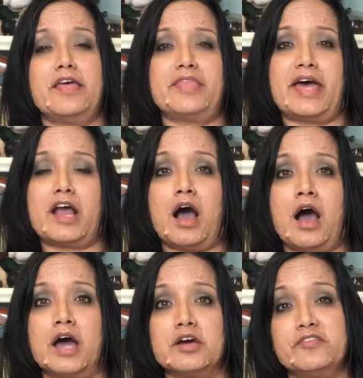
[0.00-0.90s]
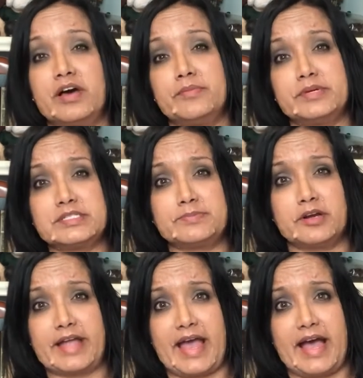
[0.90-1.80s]
that Otto von
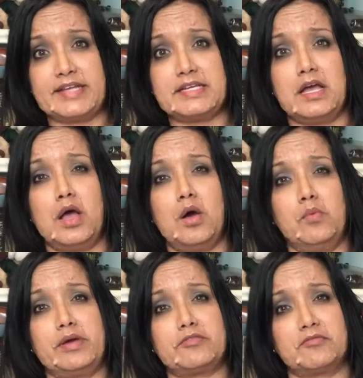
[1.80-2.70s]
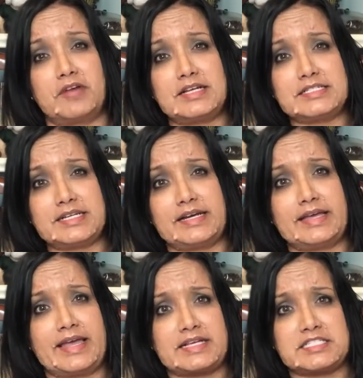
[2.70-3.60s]
Bismarck had with Russia
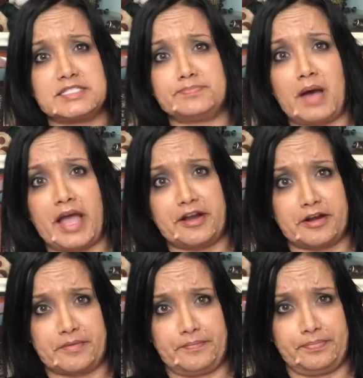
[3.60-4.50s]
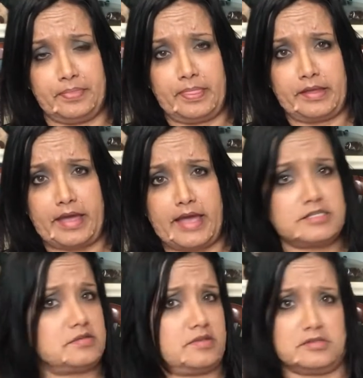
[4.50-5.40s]
expire. Okay,
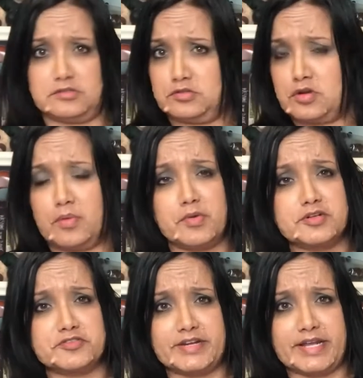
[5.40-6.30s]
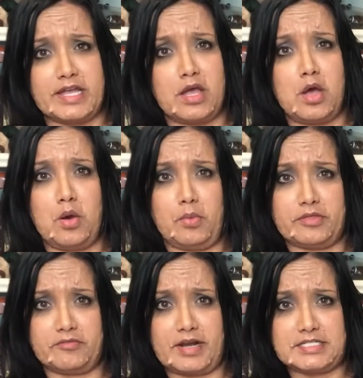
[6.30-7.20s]
so there's no more treaty with
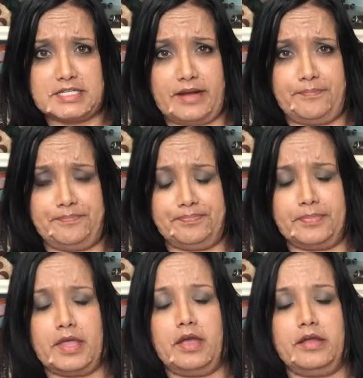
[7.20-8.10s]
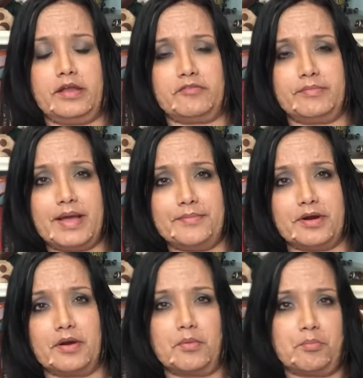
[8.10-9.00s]
Russia. Now
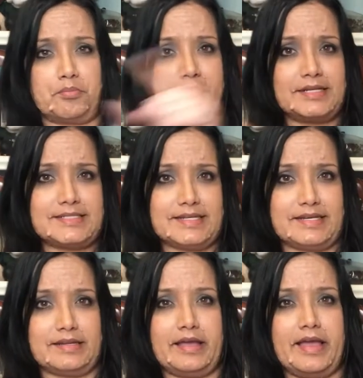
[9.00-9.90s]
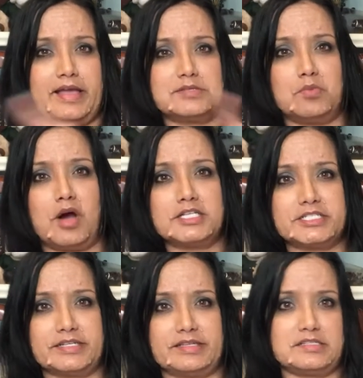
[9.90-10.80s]
remember, Britain is
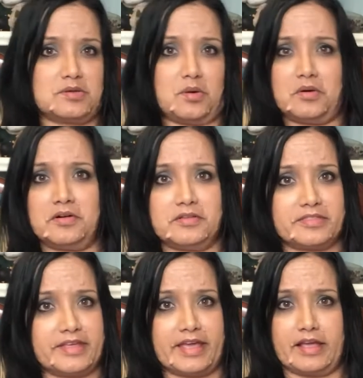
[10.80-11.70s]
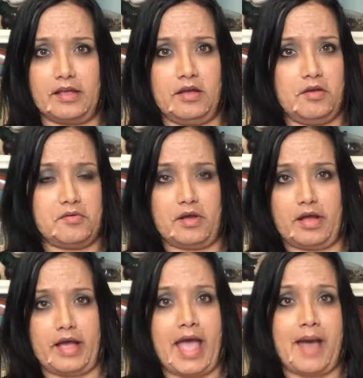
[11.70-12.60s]
watching this whole thing
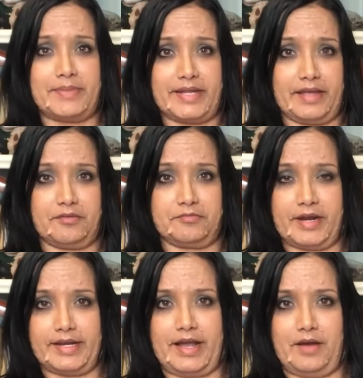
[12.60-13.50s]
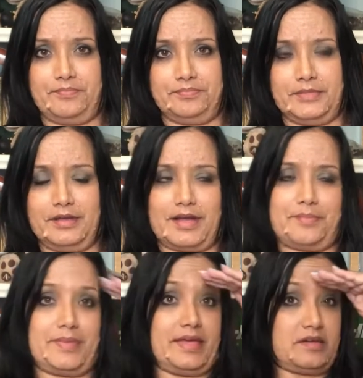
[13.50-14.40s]
happening right now. Kind
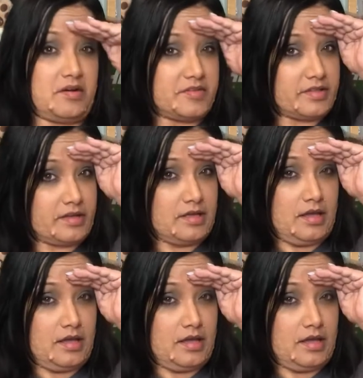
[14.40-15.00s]
of peeking over the